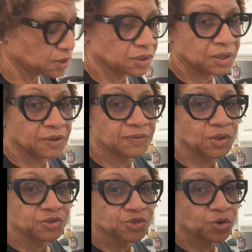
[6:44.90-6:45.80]
of
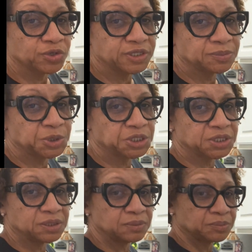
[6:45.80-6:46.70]
low sodium
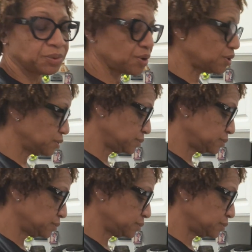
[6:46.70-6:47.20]
chicken broth.